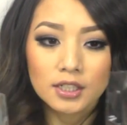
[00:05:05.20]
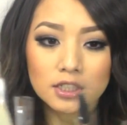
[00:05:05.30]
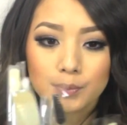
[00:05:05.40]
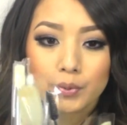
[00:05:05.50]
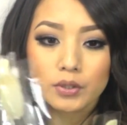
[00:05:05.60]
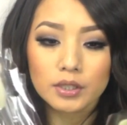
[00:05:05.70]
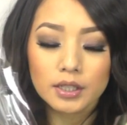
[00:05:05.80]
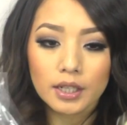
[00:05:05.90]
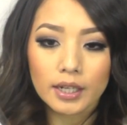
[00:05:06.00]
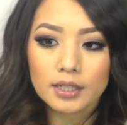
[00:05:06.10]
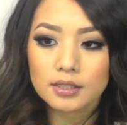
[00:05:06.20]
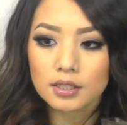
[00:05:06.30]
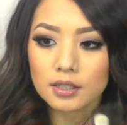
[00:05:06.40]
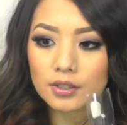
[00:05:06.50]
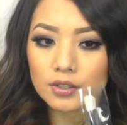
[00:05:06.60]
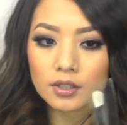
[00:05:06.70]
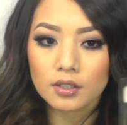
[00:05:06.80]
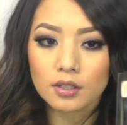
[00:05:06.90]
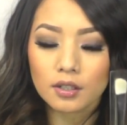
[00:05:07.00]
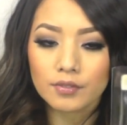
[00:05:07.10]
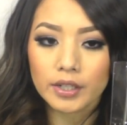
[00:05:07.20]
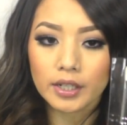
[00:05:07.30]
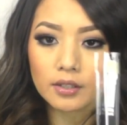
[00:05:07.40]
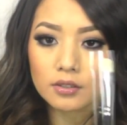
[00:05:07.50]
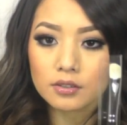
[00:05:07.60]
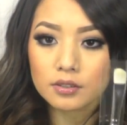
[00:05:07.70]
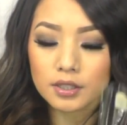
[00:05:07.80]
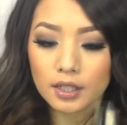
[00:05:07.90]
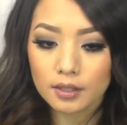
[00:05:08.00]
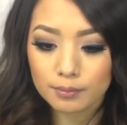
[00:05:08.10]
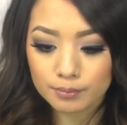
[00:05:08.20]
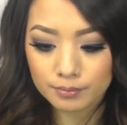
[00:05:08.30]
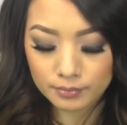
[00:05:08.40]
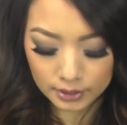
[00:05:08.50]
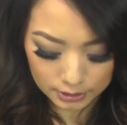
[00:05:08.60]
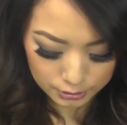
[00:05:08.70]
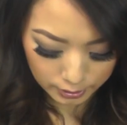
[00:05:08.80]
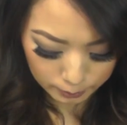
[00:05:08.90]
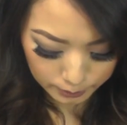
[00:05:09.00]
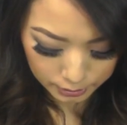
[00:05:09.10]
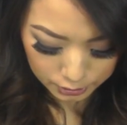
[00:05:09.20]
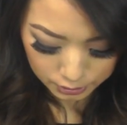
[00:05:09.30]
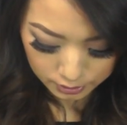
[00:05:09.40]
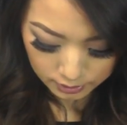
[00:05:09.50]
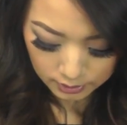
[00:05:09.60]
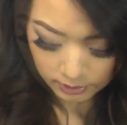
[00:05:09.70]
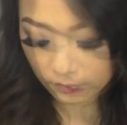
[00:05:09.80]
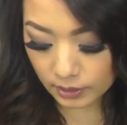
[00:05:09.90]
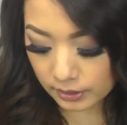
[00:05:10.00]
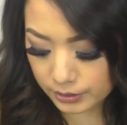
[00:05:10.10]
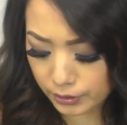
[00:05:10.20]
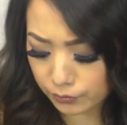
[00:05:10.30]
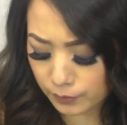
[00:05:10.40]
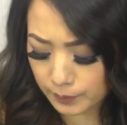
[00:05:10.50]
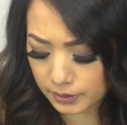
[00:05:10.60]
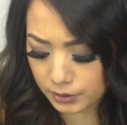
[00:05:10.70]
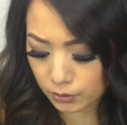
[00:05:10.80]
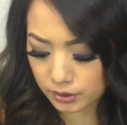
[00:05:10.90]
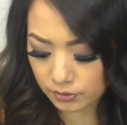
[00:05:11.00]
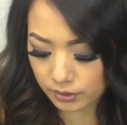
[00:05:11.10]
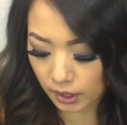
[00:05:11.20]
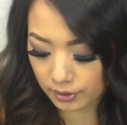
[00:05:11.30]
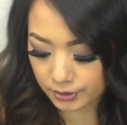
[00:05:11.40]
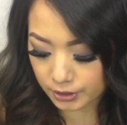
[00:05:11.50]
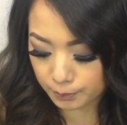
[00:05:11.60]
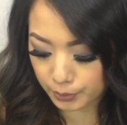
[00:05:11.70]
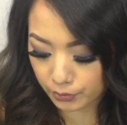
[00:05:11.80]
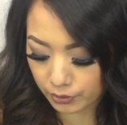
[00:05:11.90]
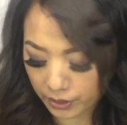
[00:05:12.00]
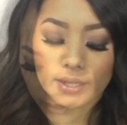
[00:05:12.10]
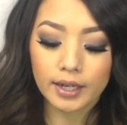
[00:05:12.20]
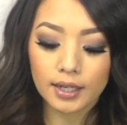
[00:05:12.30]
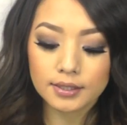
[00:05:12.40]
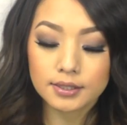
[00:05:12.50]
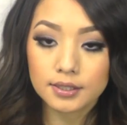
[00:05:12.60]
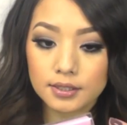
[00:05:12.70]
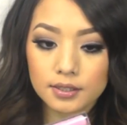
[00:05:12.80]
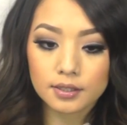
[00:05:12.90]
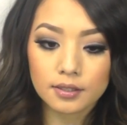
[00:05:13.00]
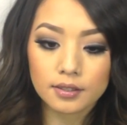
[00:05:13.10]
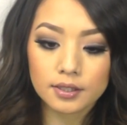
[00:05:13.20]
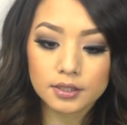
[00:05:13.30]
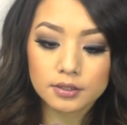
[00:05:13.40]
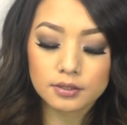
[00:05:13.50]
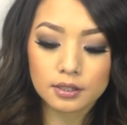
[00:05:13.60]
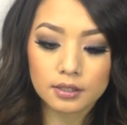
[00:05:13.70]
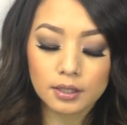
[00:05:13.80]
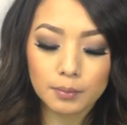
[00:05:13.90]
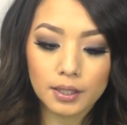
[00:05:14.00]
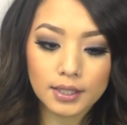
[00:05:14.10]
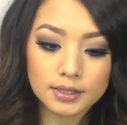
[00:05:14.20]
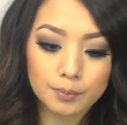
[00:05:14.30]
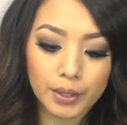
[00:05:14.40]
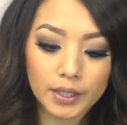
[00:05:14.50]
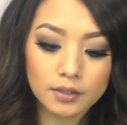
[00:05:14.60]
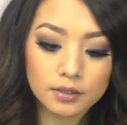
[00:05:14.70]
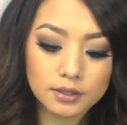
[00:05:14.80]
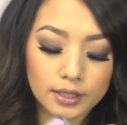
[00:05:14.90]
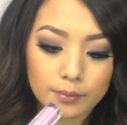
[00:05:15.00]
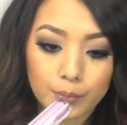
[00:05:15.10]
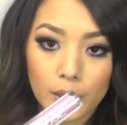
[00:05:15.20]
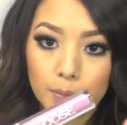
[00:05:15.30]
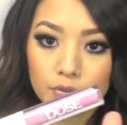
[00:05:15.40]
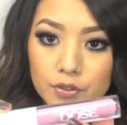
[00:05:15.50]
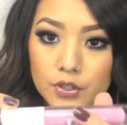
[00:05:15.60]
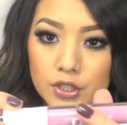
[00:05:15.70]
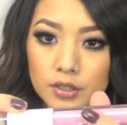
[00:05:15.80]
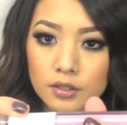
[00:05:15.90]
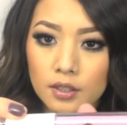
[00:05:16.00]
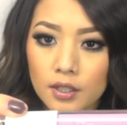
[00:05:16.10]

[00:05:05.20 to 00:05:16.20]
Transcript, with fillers: spoolie, and another of the angled eyeshadow brush. So from the Dose of Colors booth, I got this lip gloss in Petals and Purple Fusion.